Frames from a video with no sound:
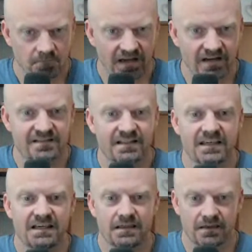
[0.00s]
That is the
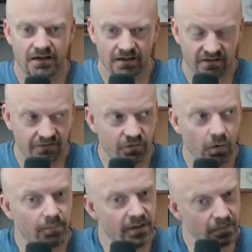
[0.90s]
key thing. Because if you
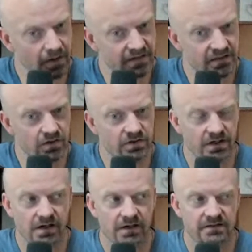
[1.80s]
are minimizing your
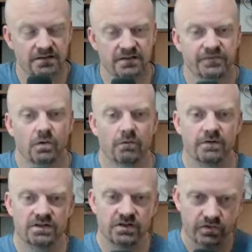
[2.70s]
toxins, if you are
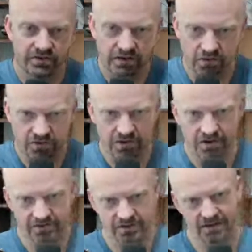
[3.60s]
reducing your
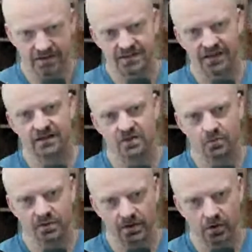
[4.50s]
toxin intake to
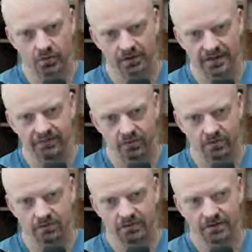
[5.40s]
below the
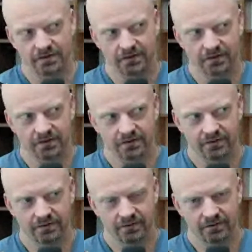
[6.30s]
level
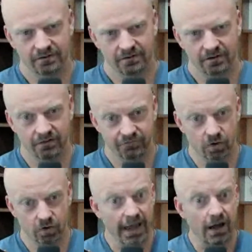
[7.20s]
of
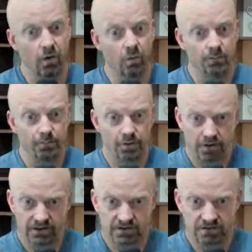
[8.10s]
your
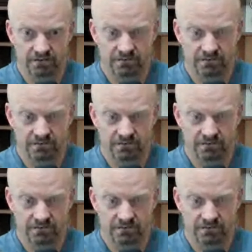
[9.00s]
output,